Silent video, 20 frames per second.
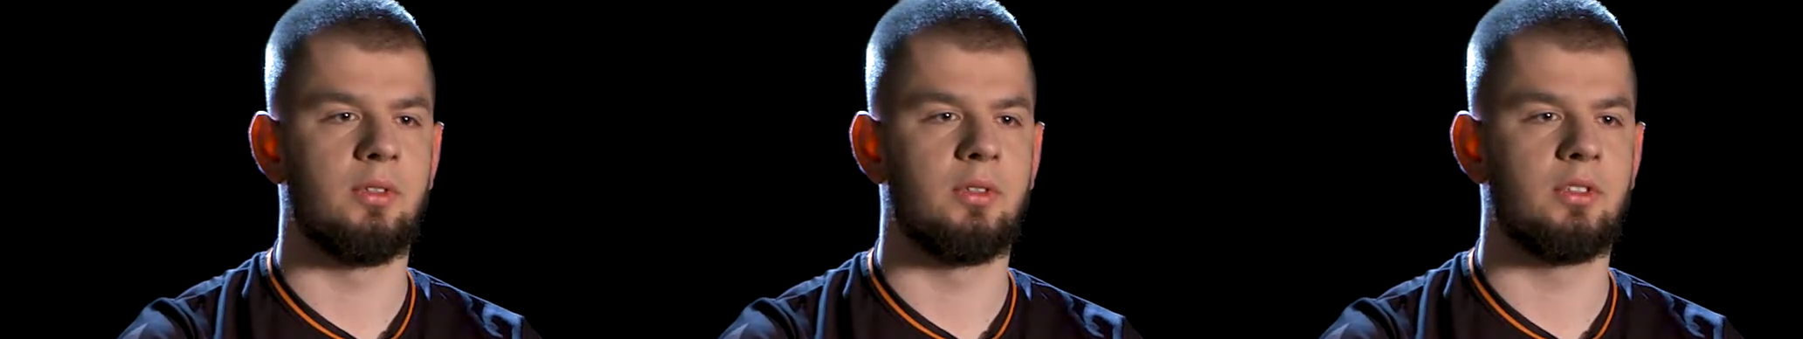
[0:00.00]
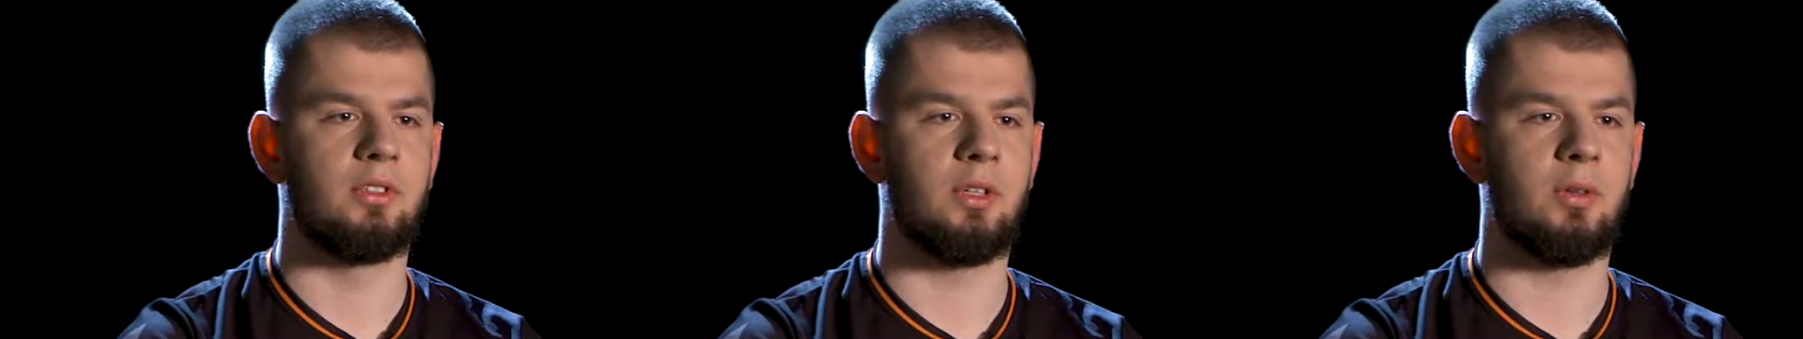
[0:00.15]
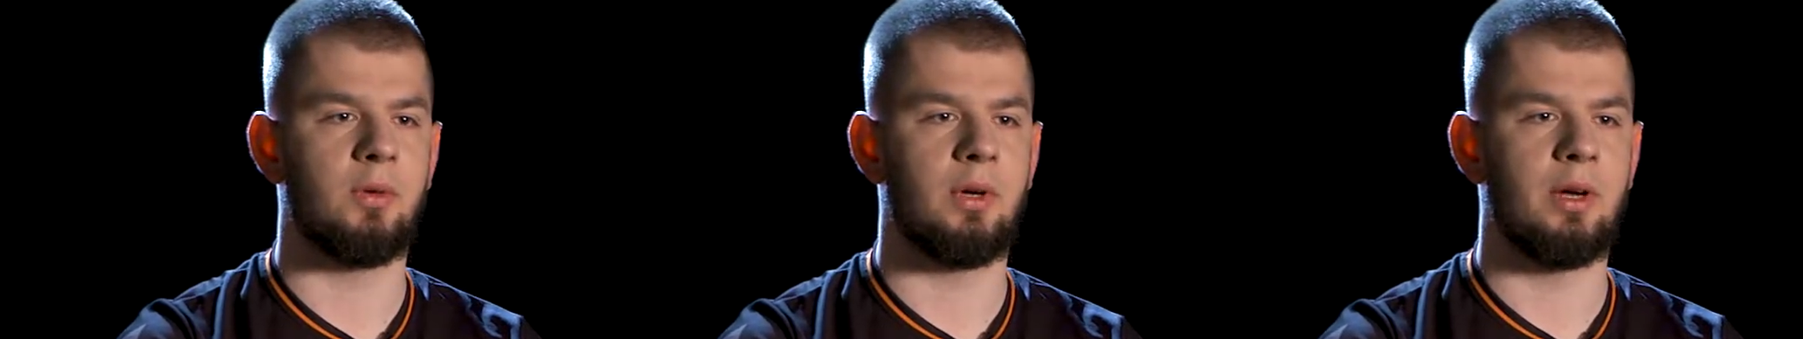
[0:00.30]

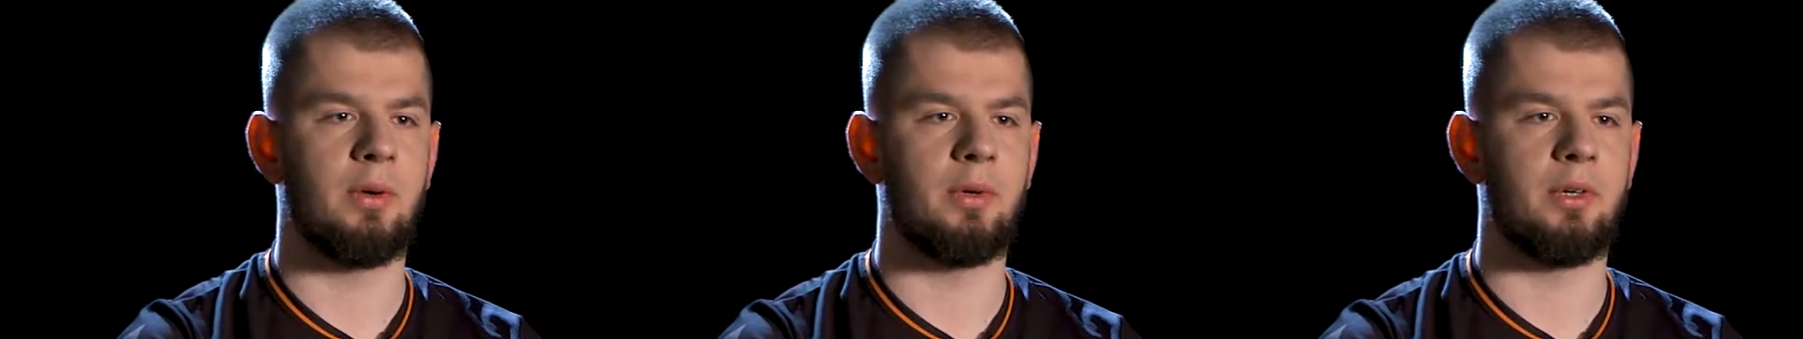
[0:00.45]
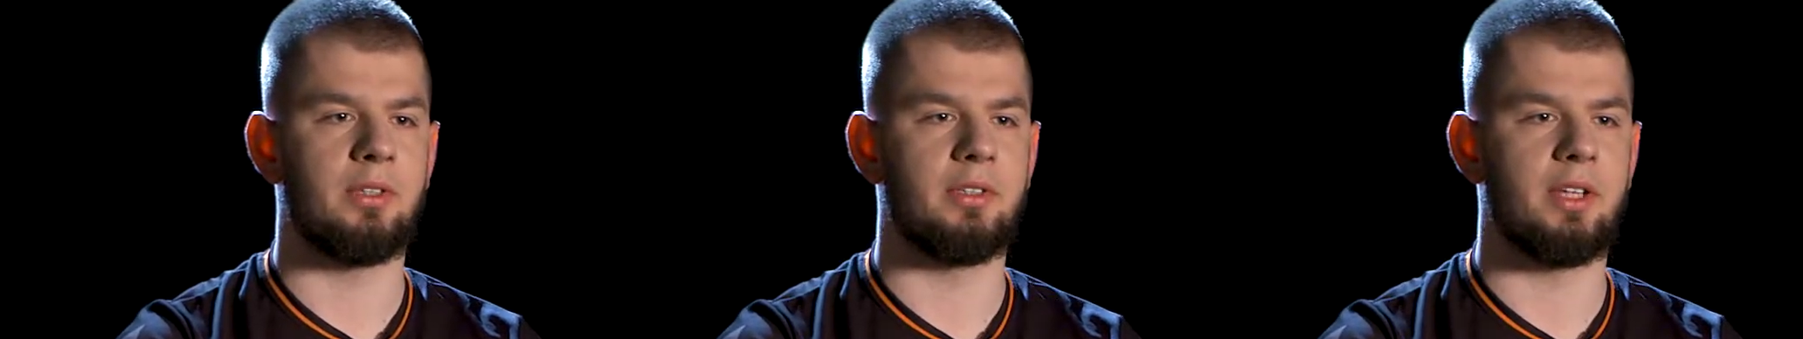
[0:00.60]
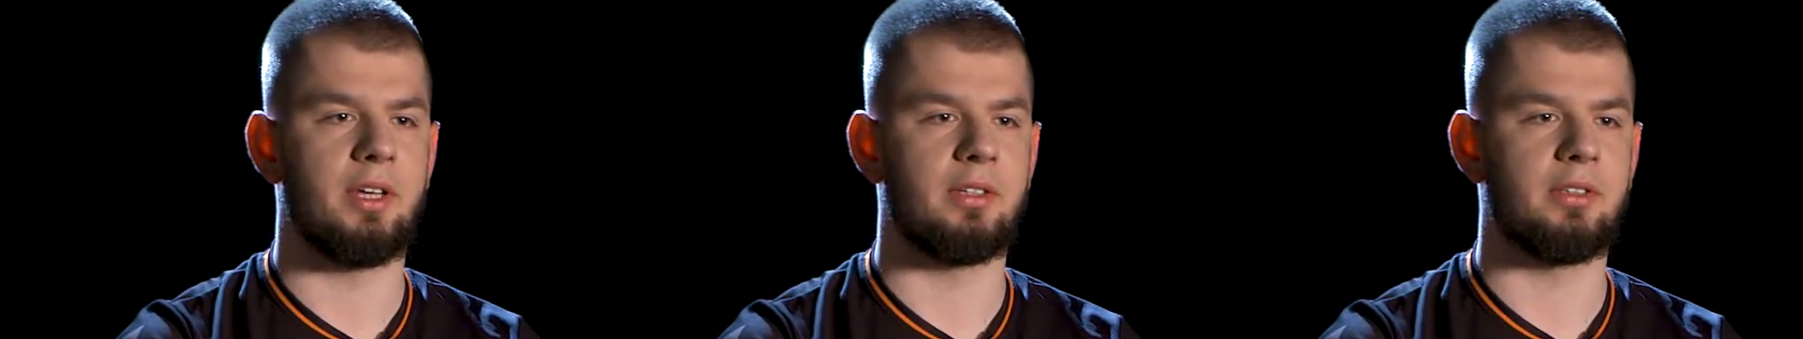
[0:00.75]
show
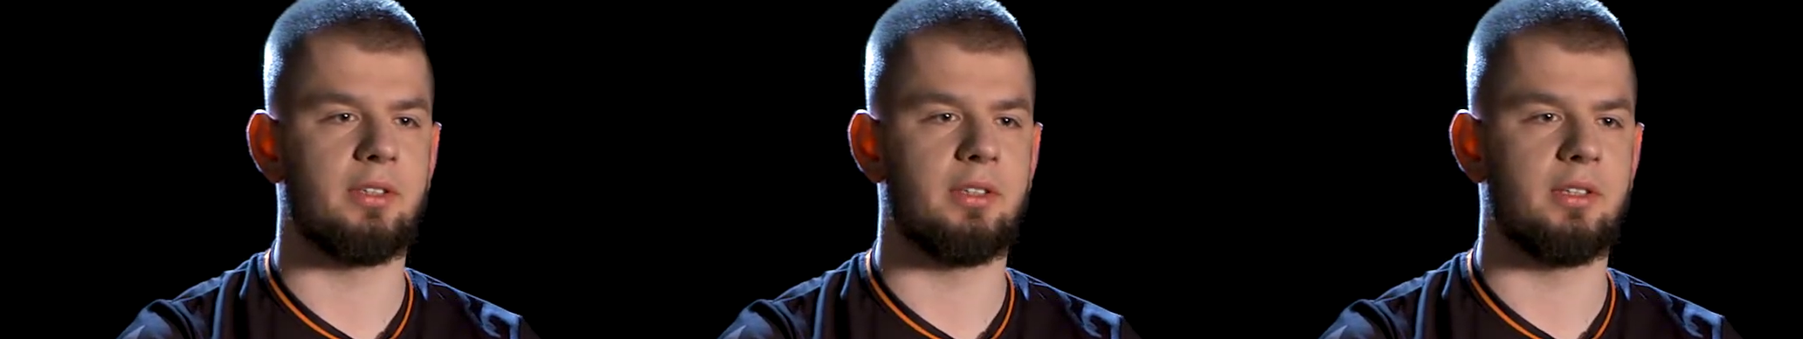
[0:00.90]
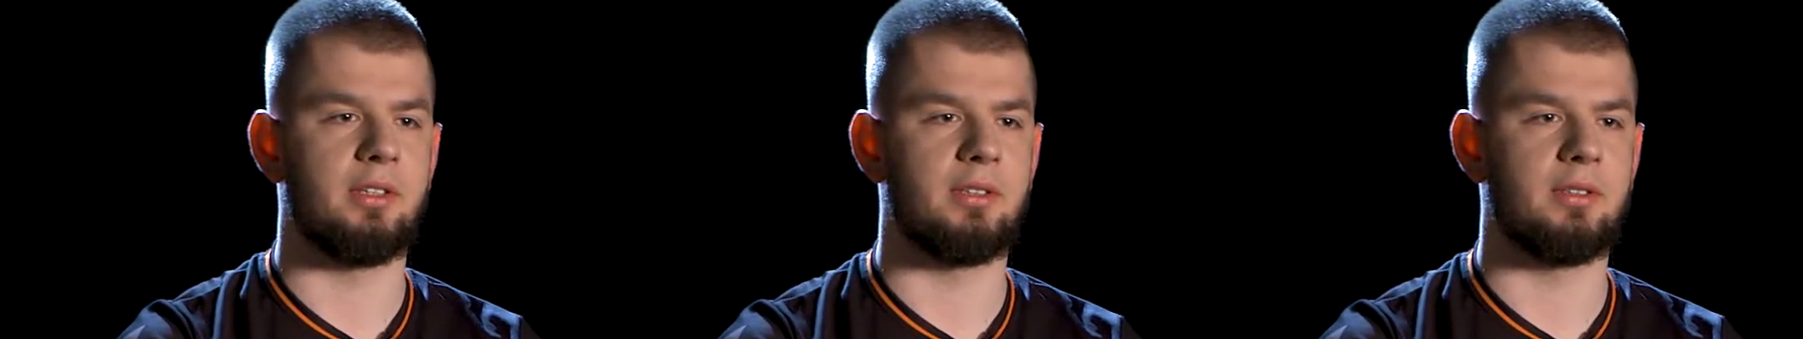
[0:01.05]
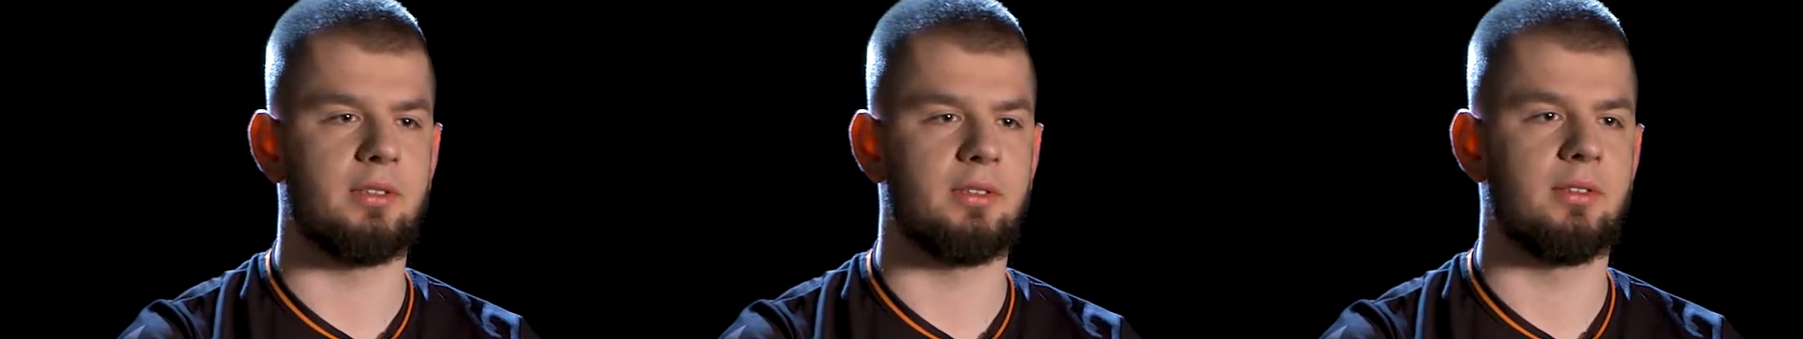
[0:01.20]
our
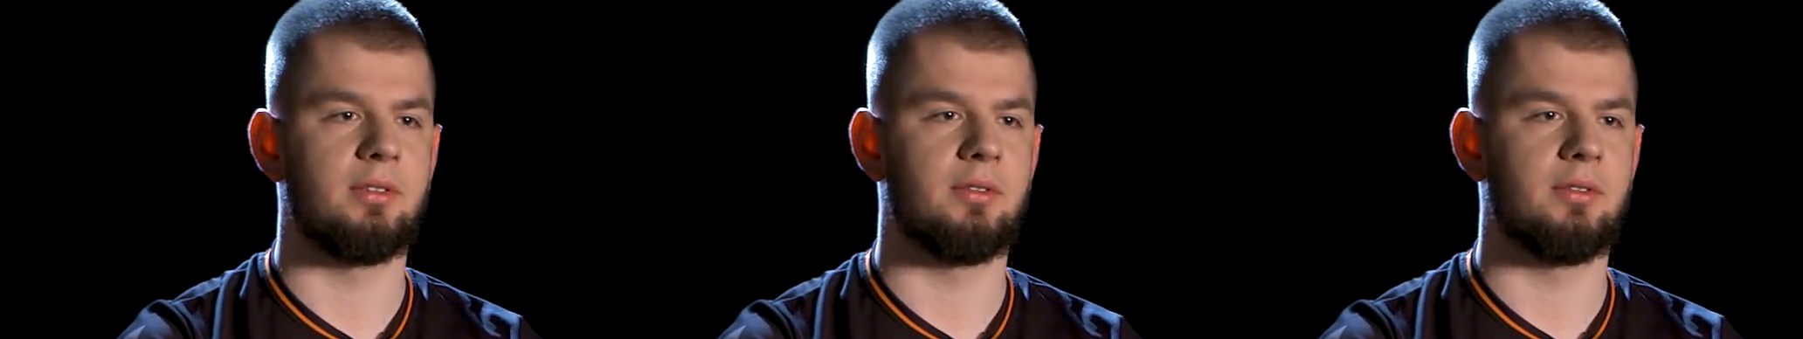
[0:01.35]
tactics.